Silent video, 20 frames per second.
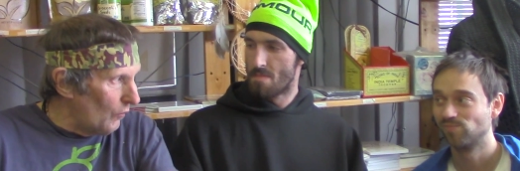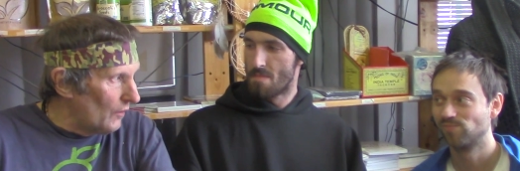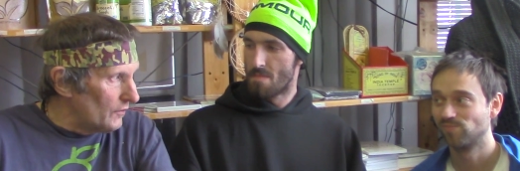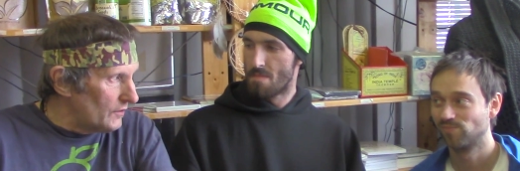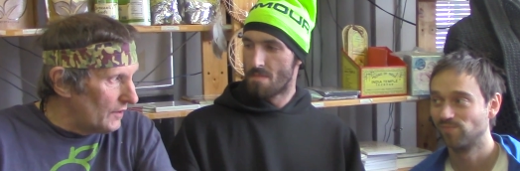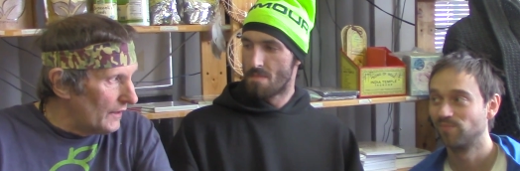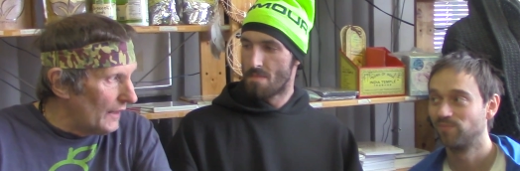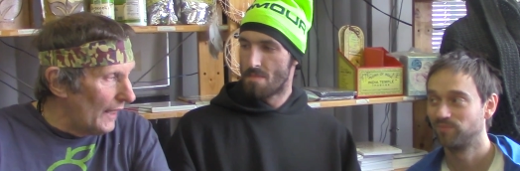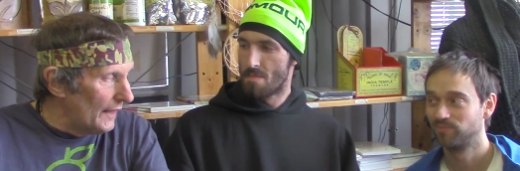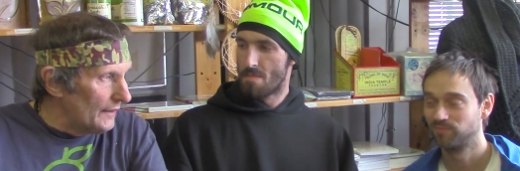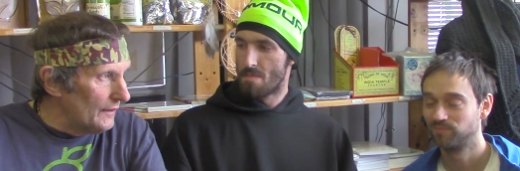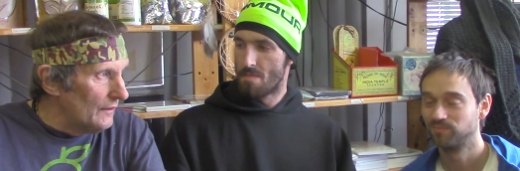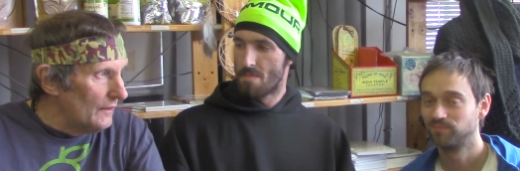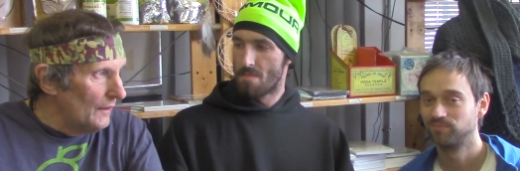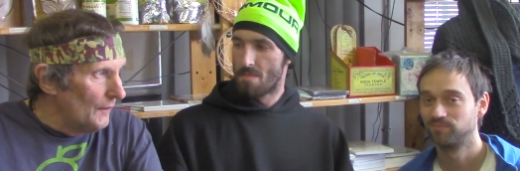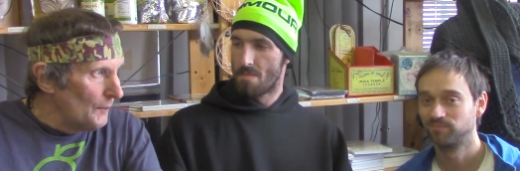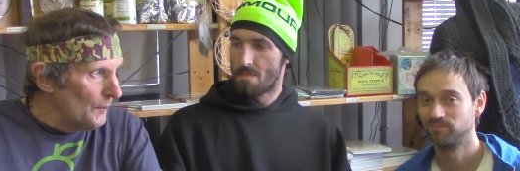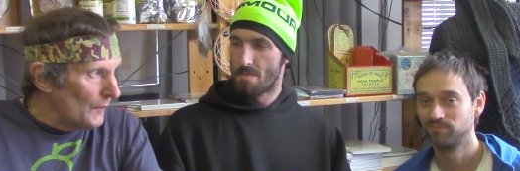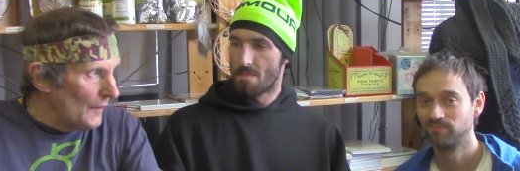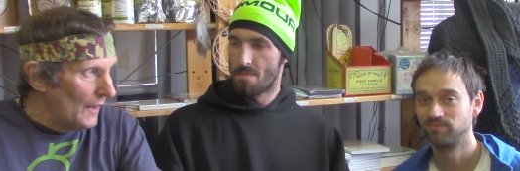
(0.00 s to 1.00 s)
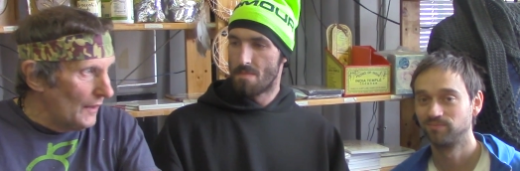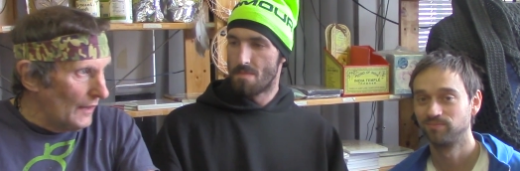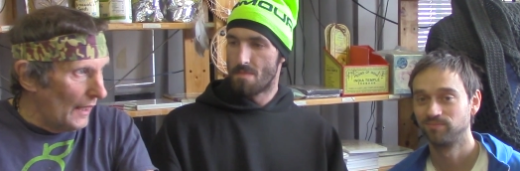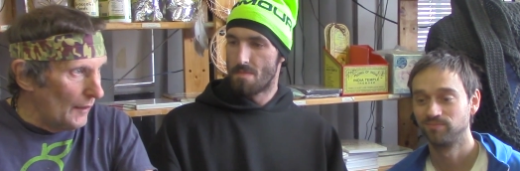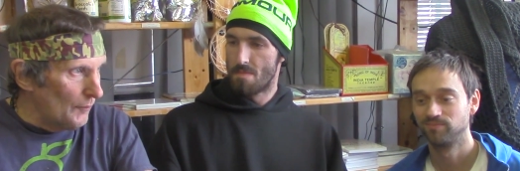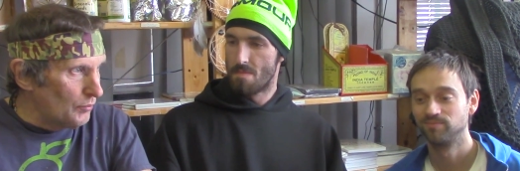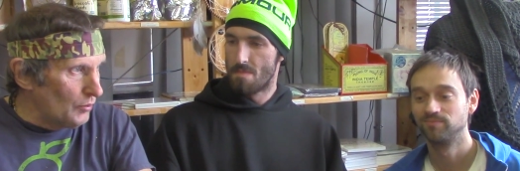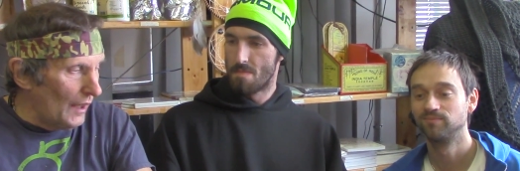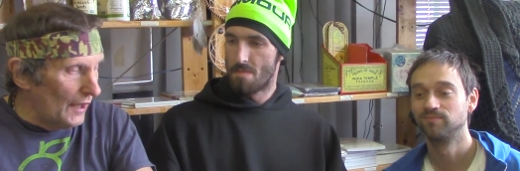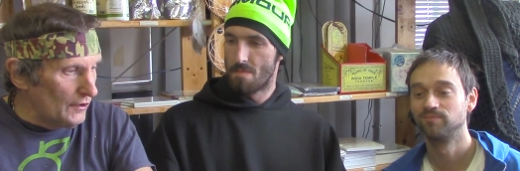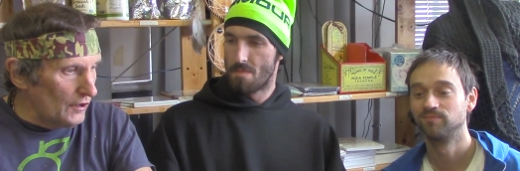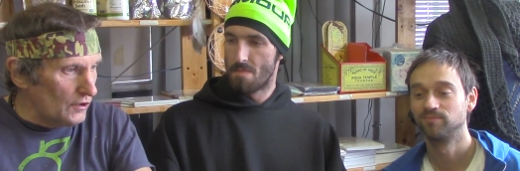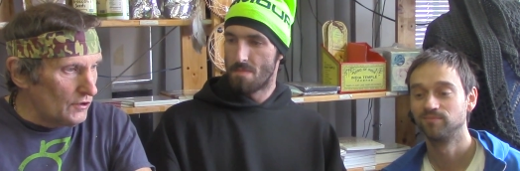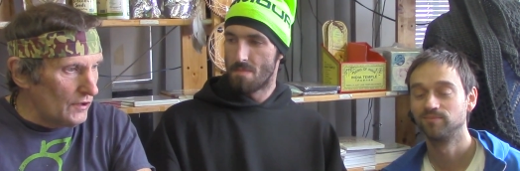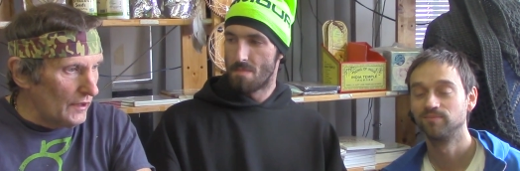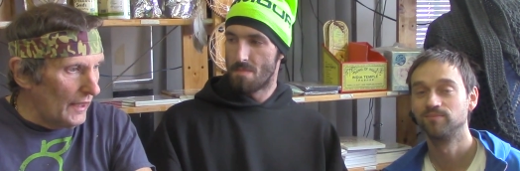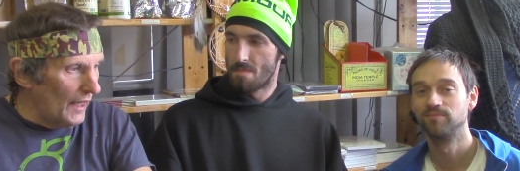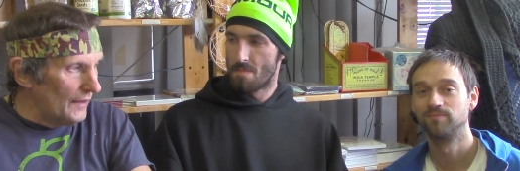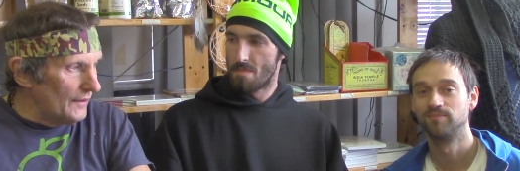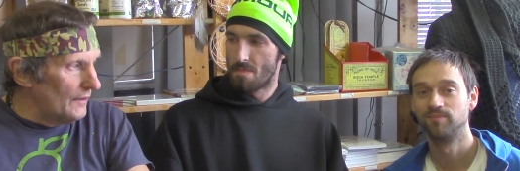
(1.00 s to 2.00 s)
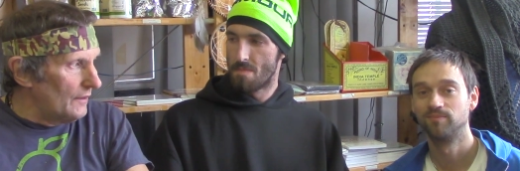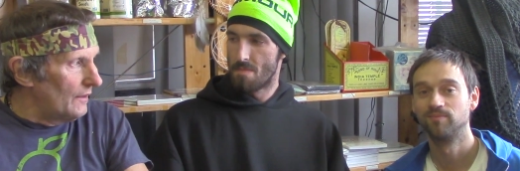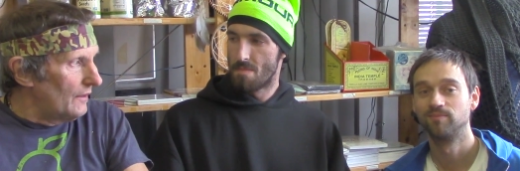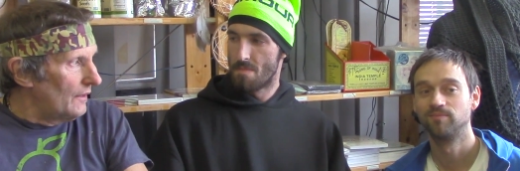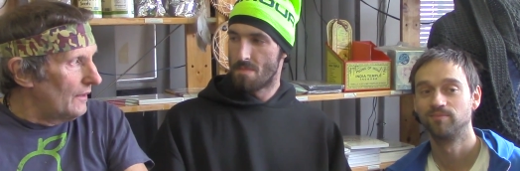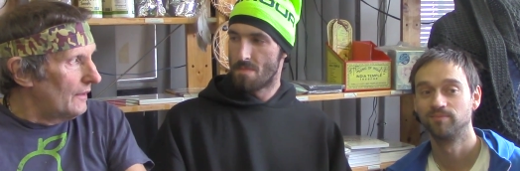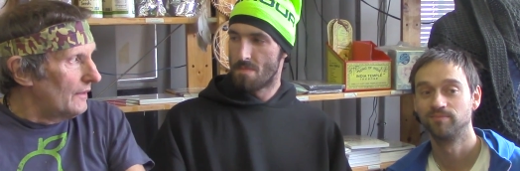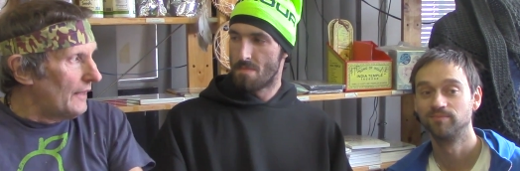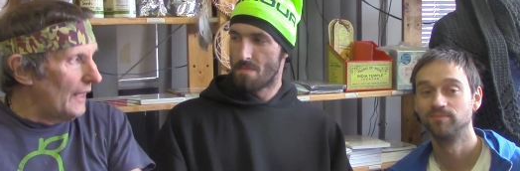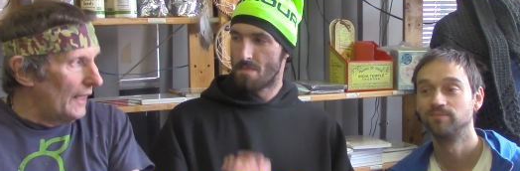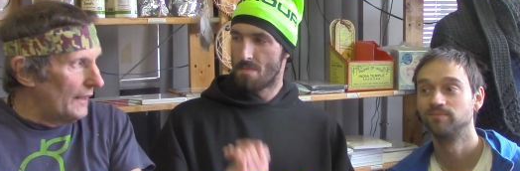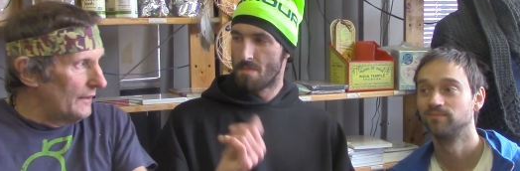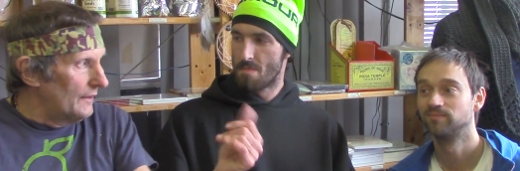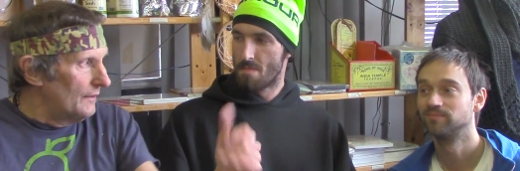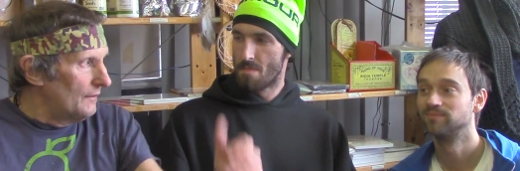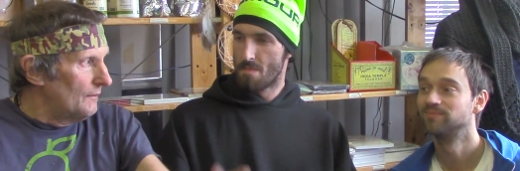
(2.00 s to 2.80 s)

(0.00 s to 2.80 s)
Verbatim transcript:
Speaker 1: work together. A lot of projects together. Good.